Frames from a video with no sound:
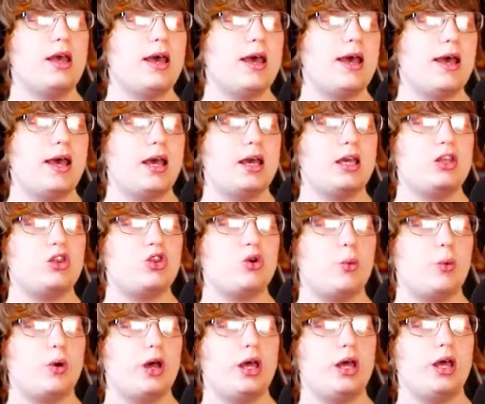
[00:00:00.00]
Uh, either
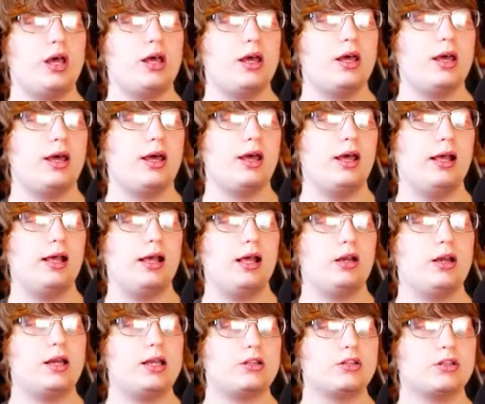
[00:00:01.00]
way, uh,
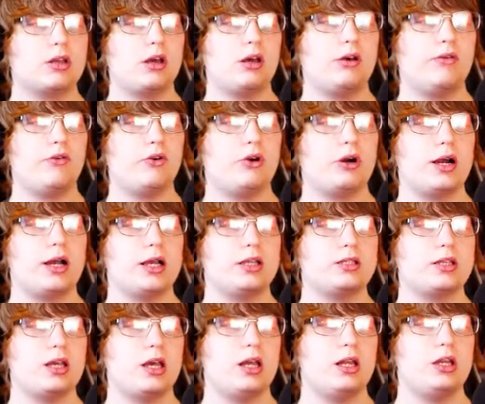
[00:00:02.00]
let's go for our
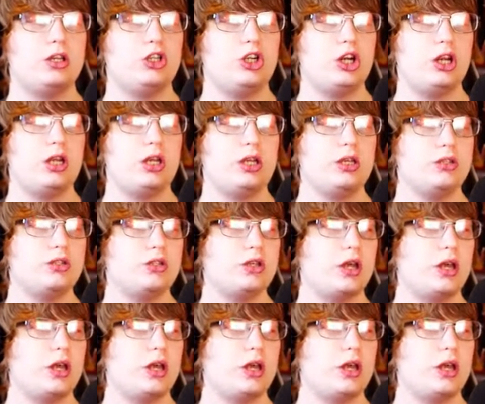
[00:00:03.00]
Surgings.